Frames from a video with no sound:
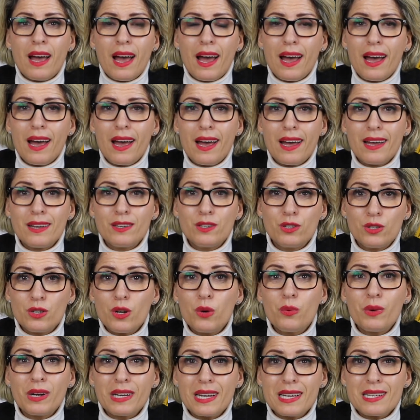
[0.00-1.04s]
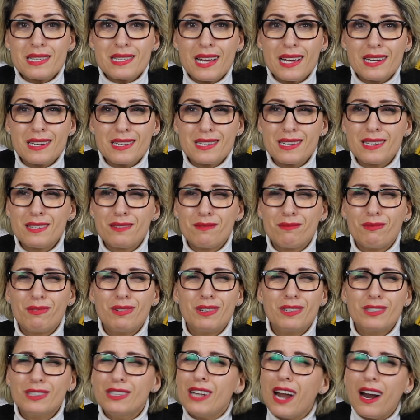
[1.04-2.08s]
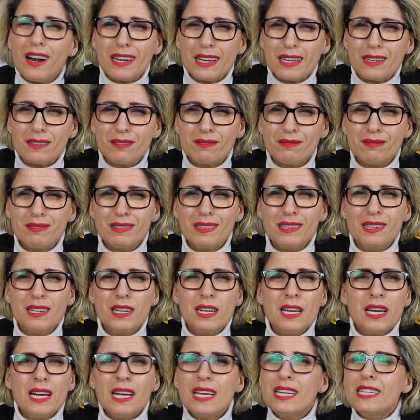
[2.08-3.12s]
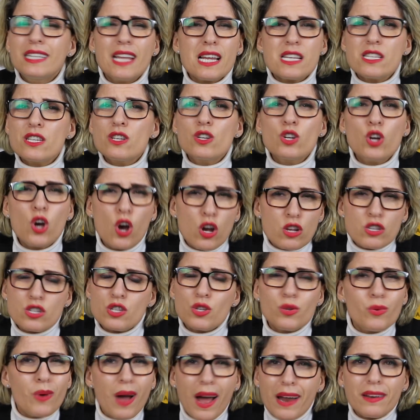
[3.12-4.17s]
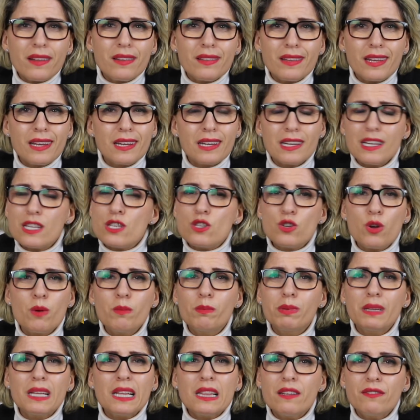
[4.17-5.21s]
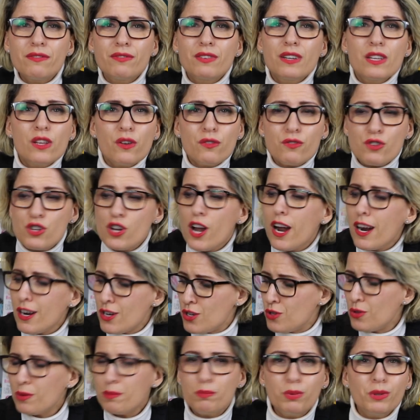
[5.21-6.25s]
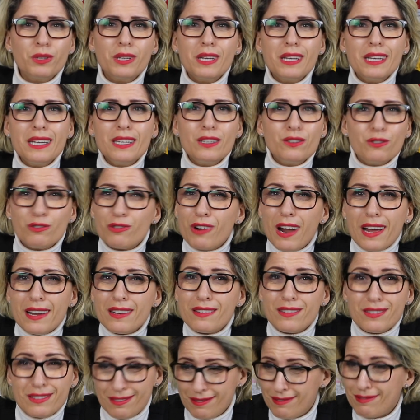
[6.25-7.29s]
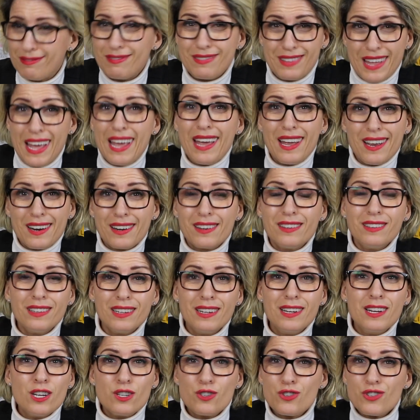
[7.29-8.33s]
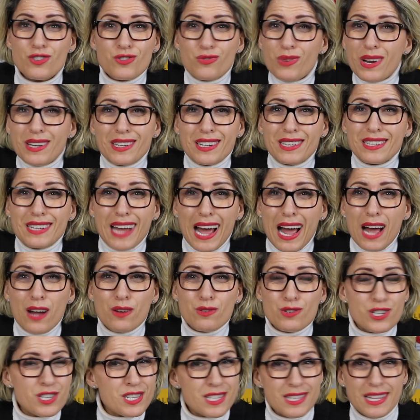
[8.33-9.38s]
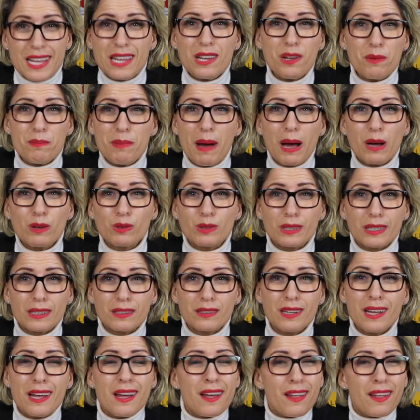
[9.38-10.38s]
And you know what I said? I said, darling, it doesn't cost you anything. It's completely free of charge. You're putting it right there. Just write it down. Just think about it.